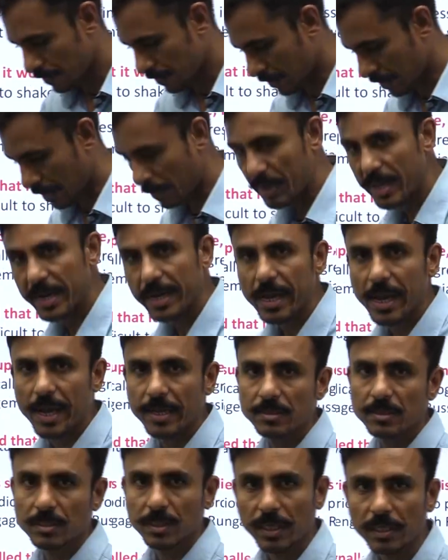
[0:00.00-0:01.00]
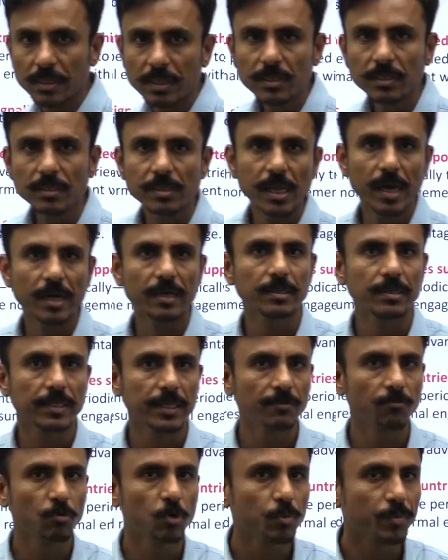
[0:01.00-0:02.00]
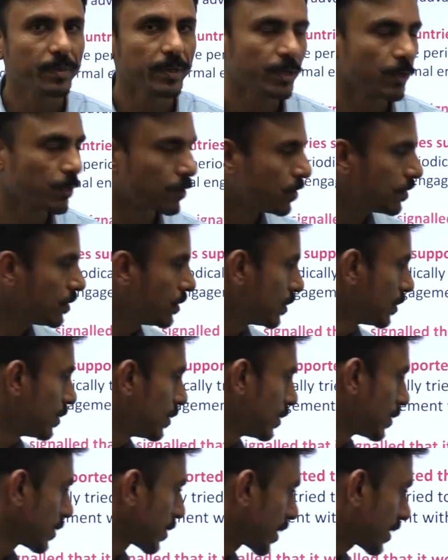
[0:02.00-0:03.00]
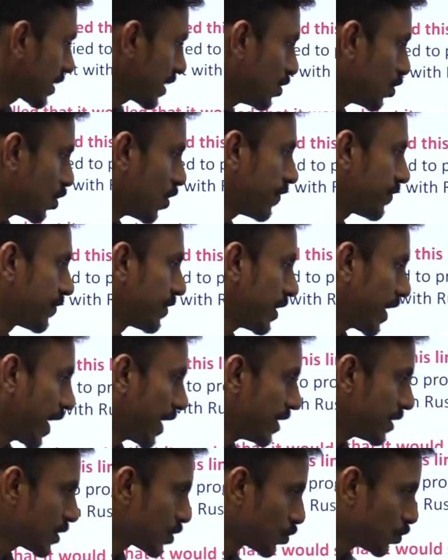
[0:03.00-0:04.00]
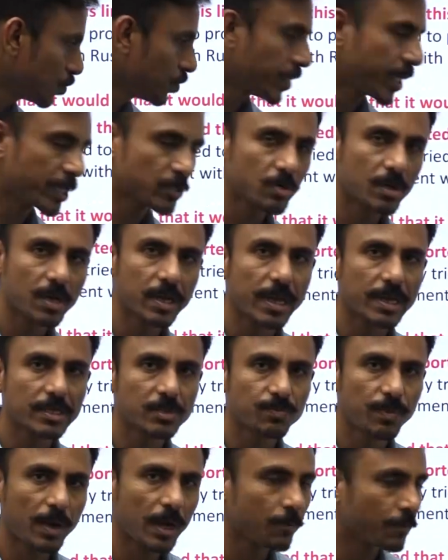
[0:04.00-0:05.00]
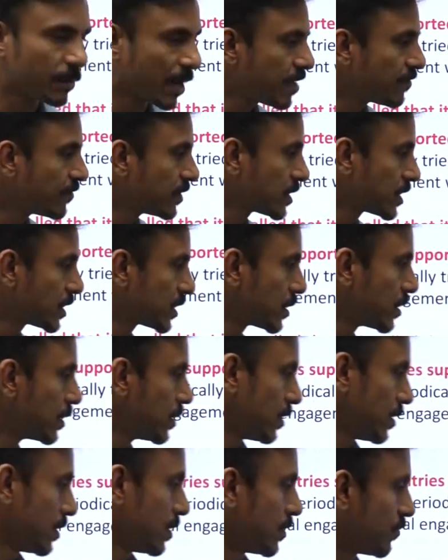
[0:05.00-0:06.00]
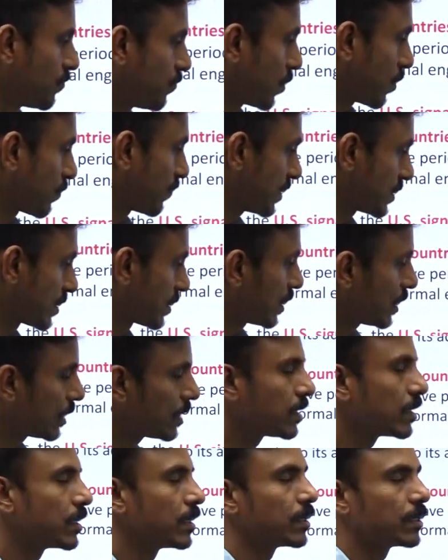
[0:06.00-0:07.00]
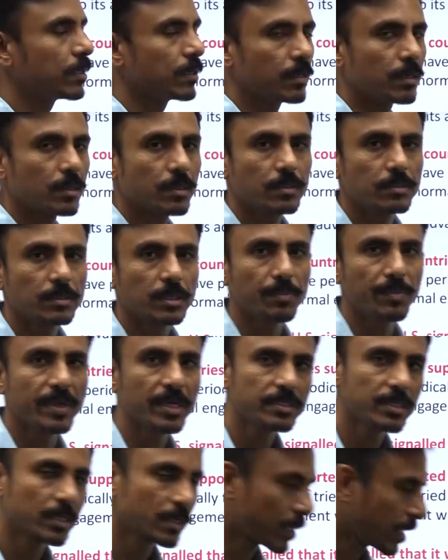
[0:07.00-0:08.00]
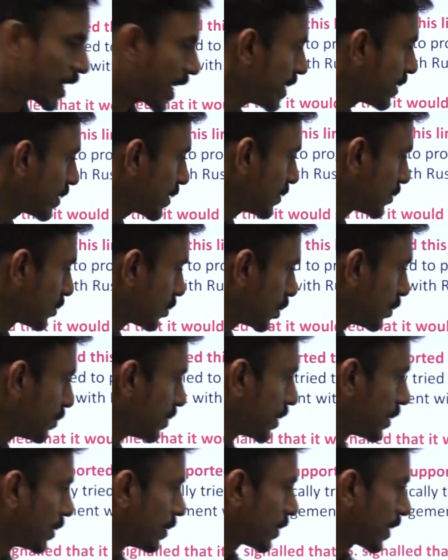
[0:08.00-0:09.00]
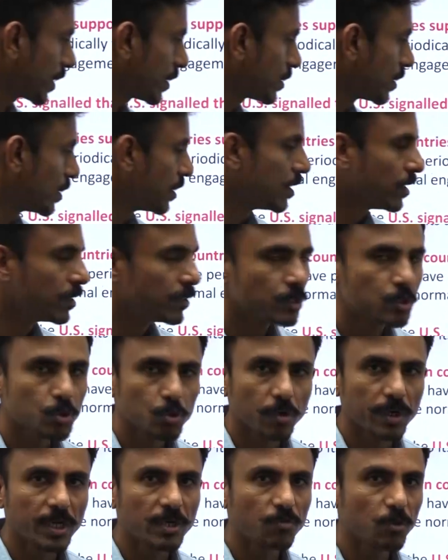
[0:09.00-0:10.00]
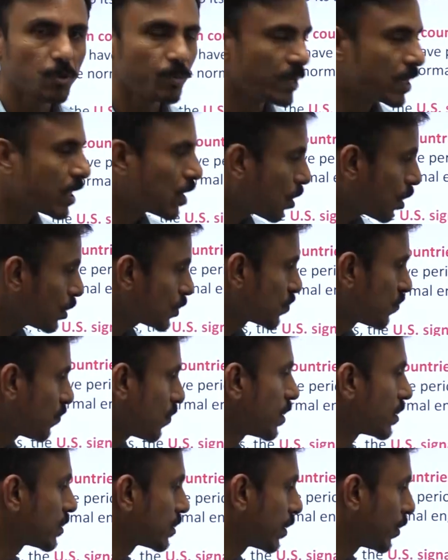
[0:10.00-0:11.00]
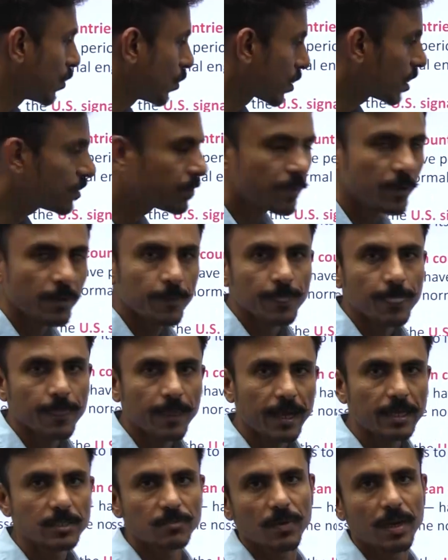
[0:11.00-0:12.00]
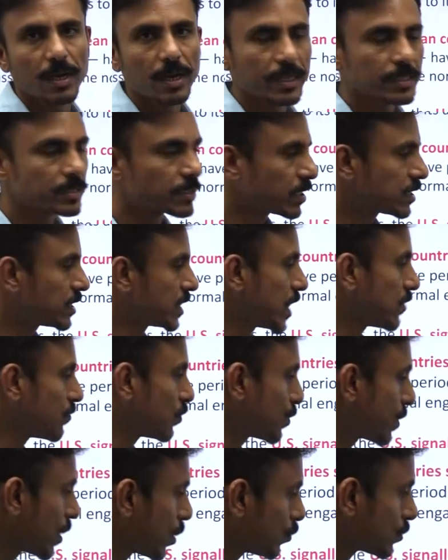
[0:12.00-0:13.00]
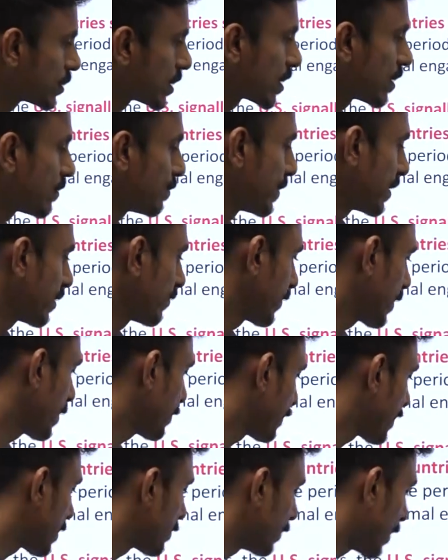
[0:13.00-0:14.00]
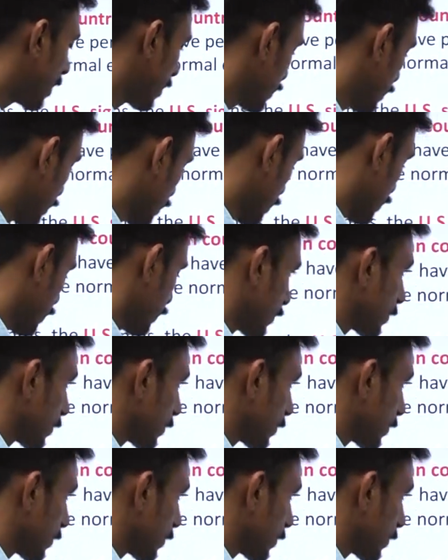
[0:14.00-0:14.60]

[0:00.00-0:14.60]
America has threatened that they would be, cutting off the NS2 natural gas pipeline, for which the major client is Germany, right? So it would be a loss for the Europe, as well as Russia would be losing a very big market,